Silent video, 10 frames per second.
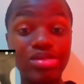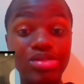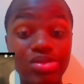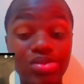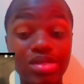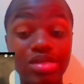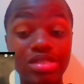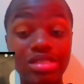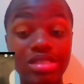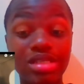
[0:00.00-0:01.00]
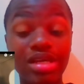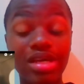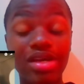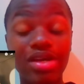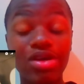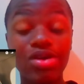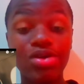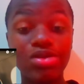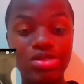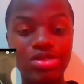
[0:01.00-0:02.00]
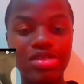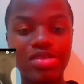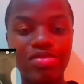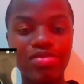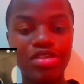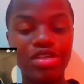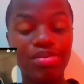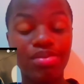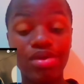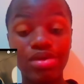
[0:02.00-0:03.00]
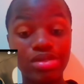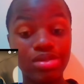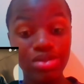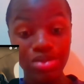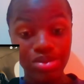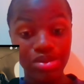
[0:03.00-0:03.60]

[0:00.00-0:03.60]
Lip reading: So let's continue the video because, whew,